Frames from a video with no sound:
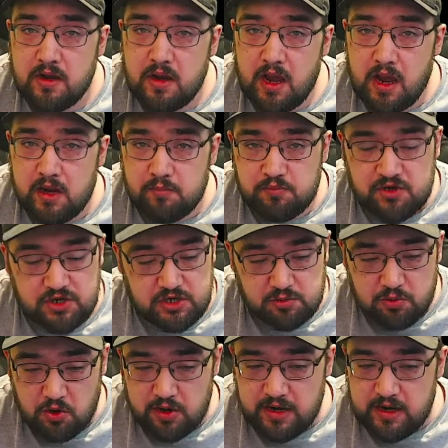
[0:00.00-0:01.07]
and just
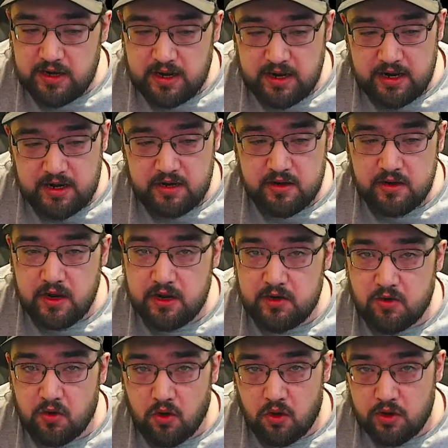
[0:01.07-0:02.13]
putting it in
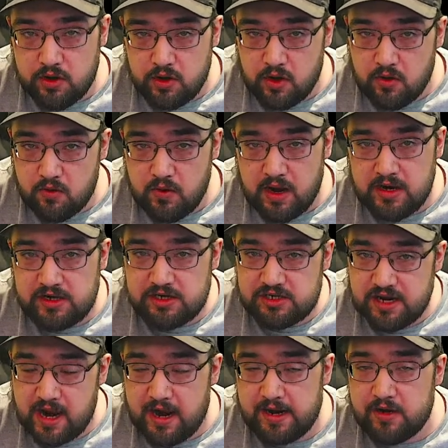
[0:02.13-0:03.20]
your audio and just
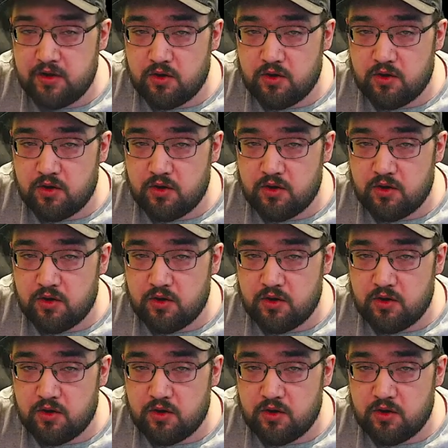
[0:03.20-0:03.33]
adding your